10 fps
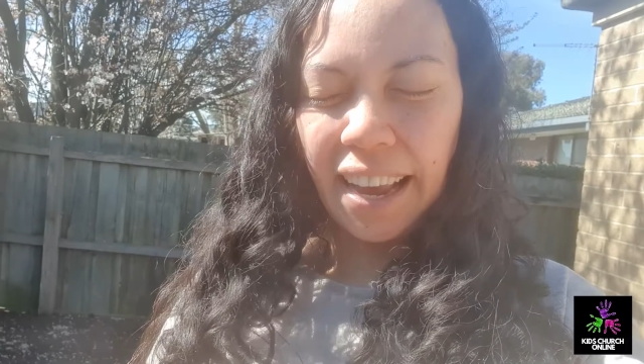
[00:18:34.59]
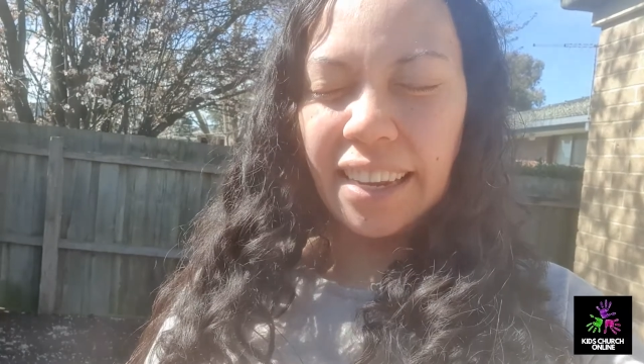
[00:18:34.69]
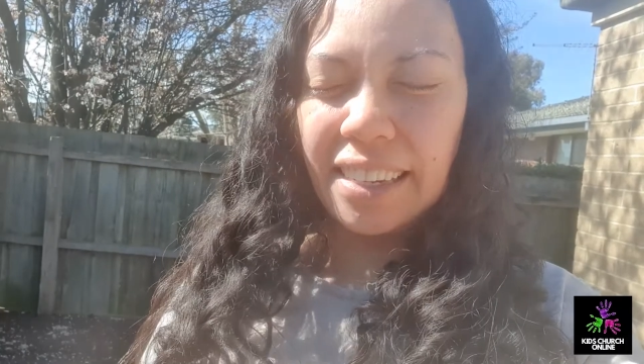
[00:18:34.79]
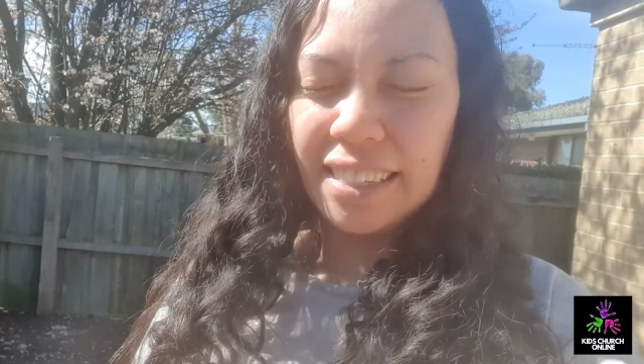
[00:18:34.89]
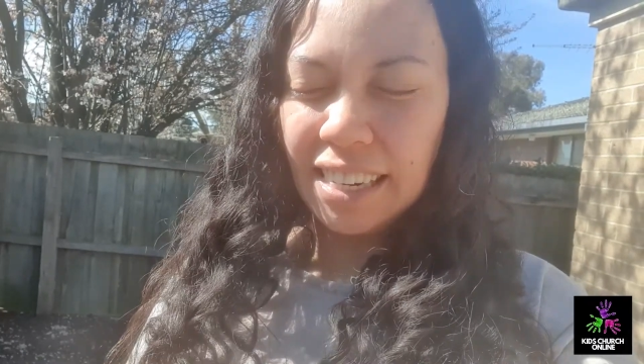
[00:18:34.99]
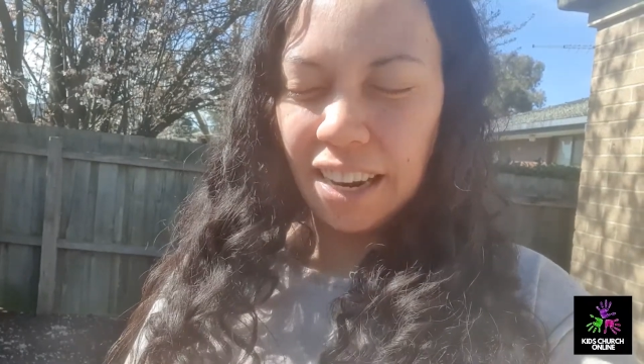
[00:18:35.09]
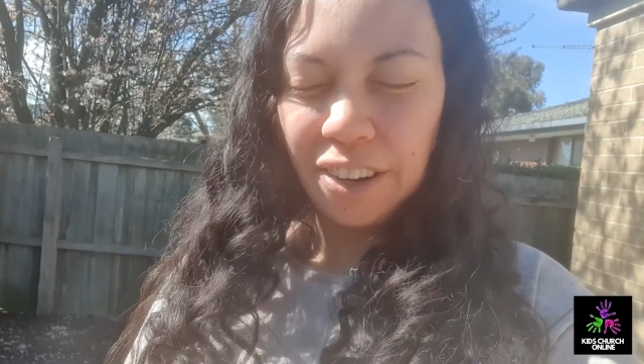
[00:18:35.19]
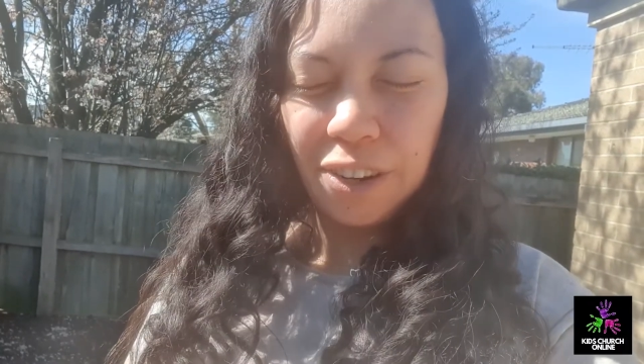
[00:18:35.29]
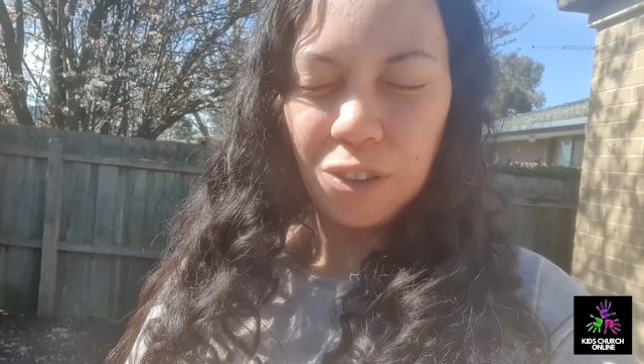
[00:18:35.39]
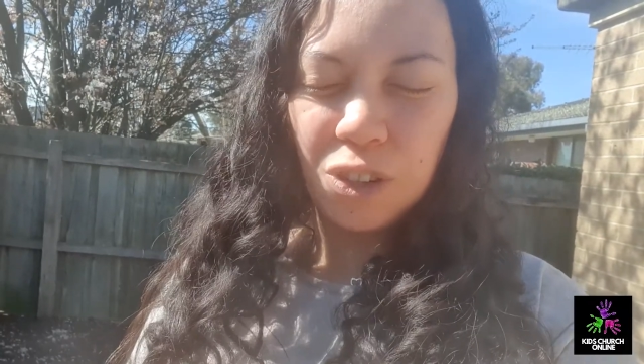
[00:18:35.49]
and
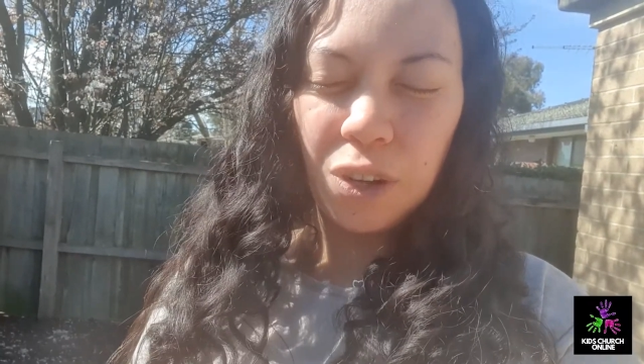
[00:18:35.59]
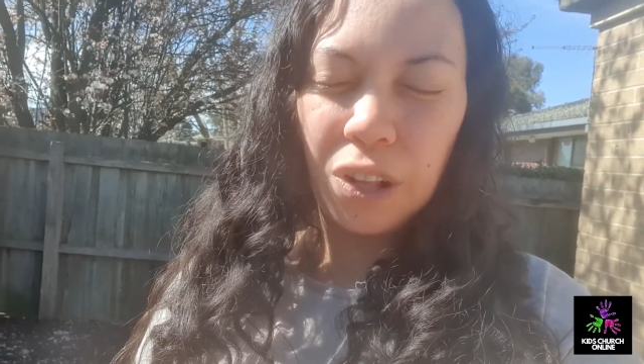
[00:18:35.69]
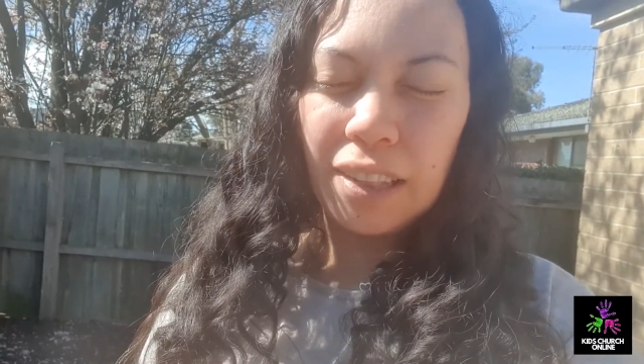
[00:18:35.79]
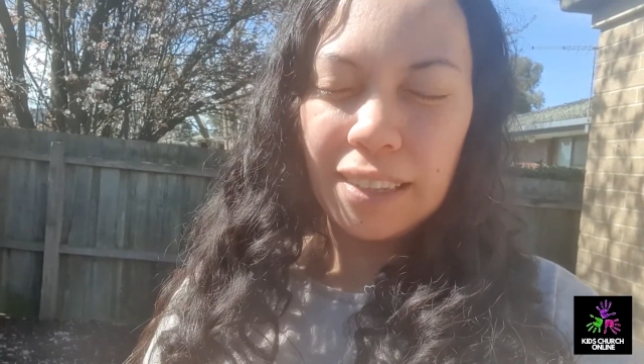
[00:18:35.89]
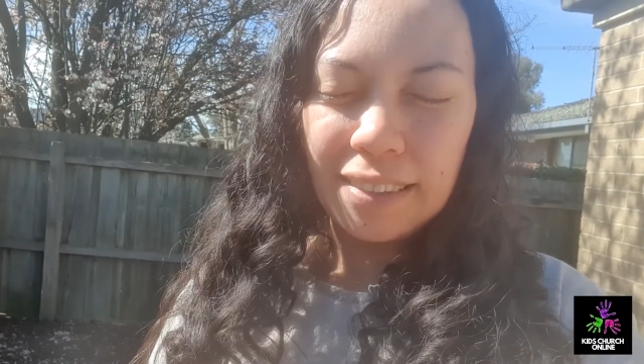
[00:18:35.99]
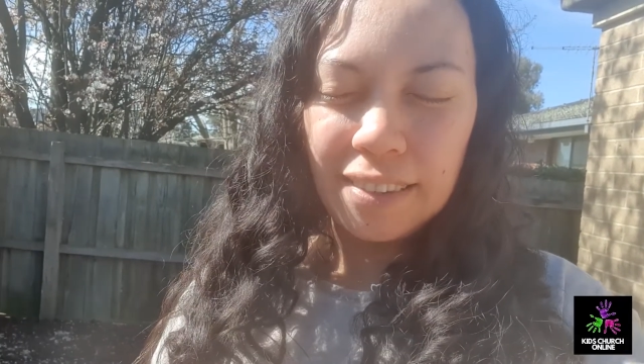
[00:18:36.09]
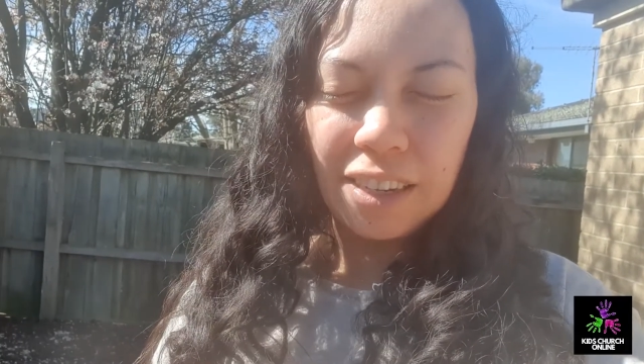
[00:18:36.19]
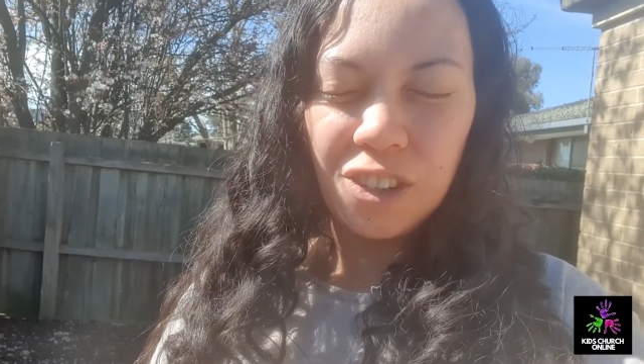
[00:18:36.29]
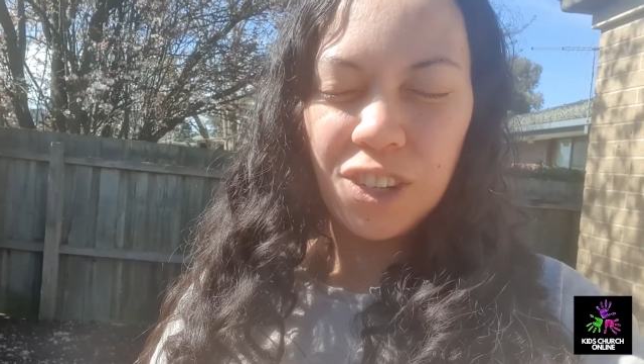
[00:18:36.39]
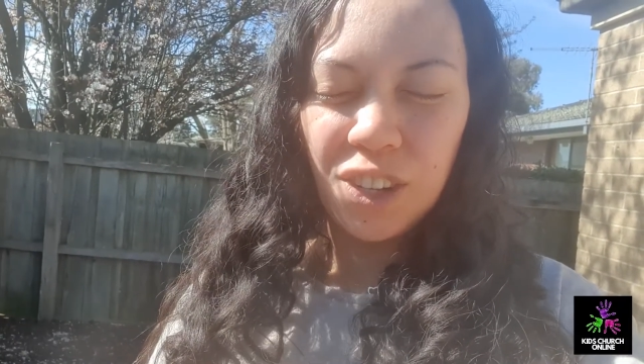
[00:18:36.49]
continue to
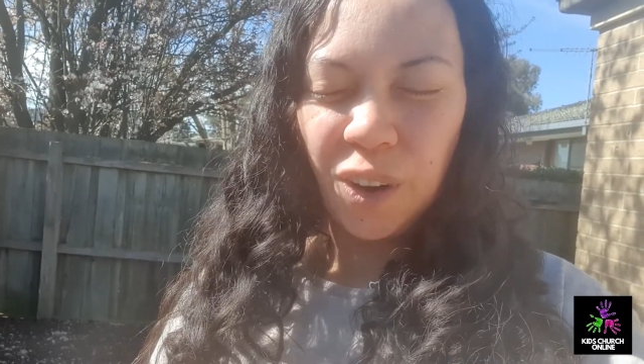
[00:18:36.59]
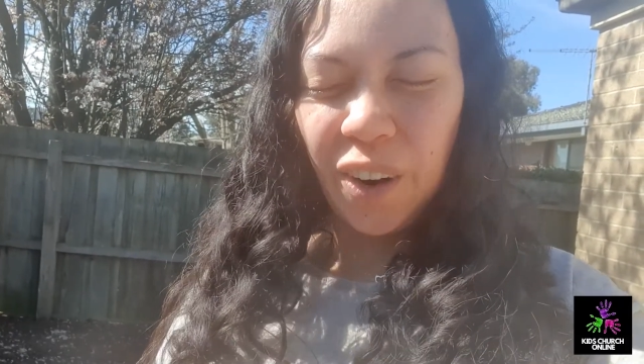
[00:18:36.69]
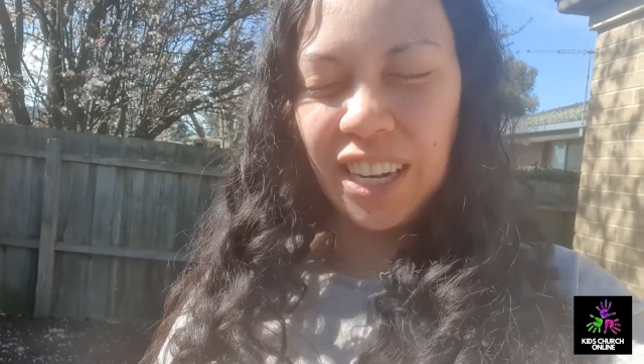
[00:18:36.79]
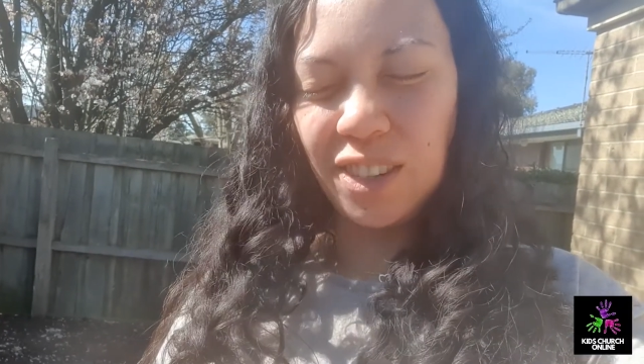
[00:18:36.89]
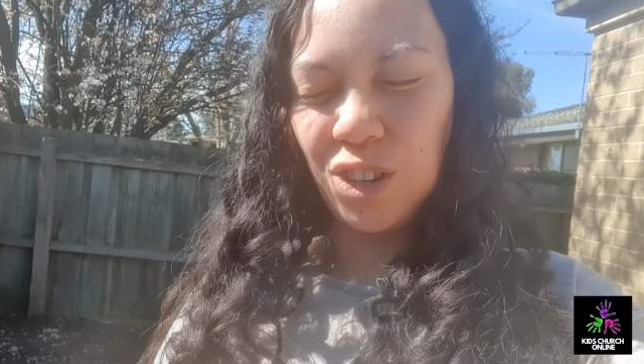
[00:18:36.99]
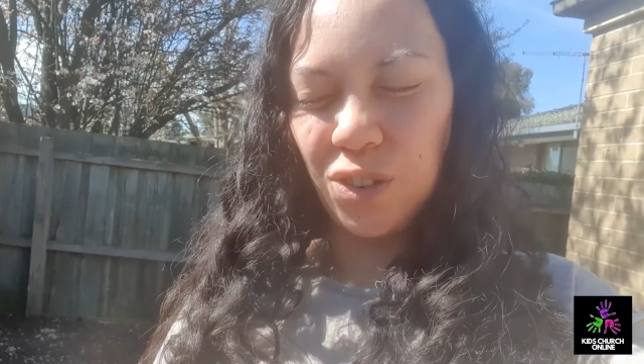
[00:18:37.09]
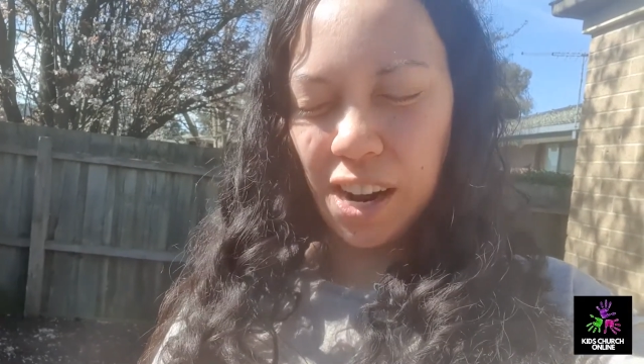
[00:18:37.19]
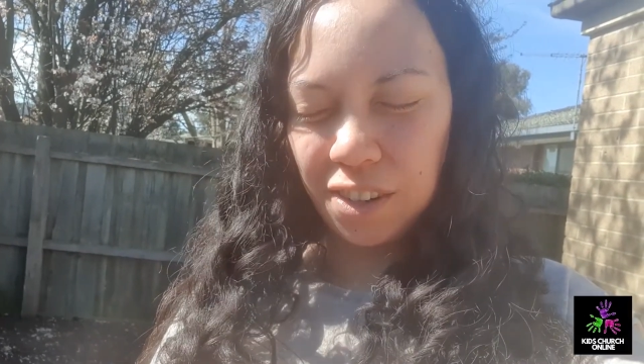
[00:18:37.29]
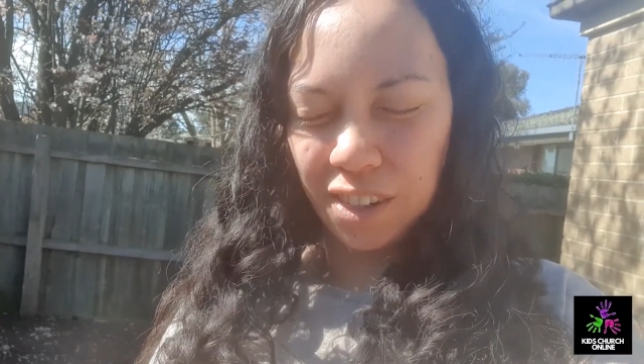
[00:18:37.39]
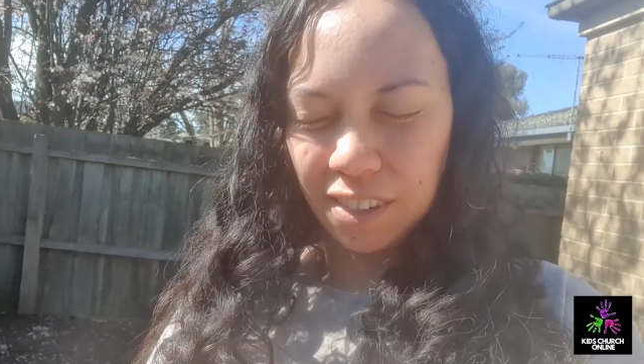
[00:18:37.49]
listen to your
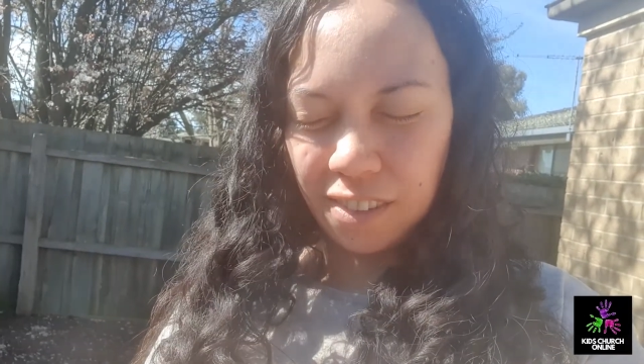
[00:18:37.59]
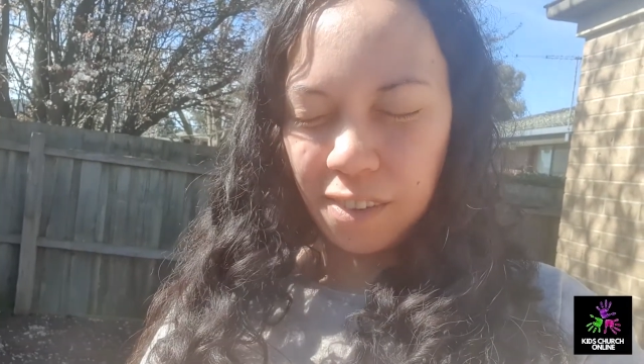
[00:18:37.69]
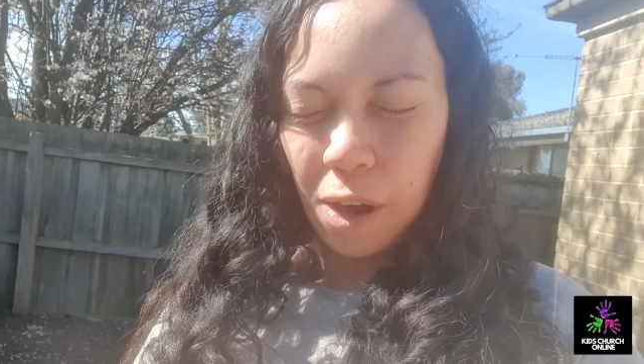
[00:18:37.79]
instructions.